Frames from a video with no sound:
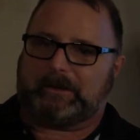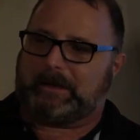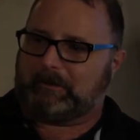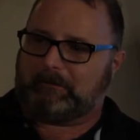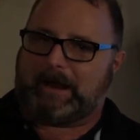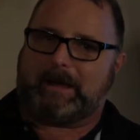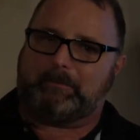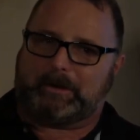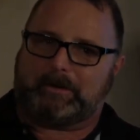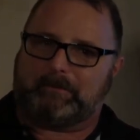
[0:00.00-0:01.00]
and grab
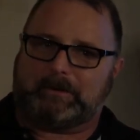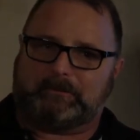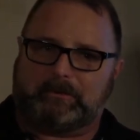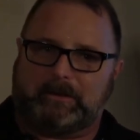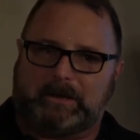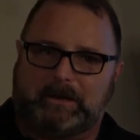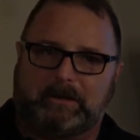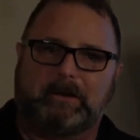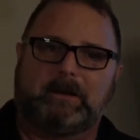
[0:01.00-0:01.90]
whatever it is you need.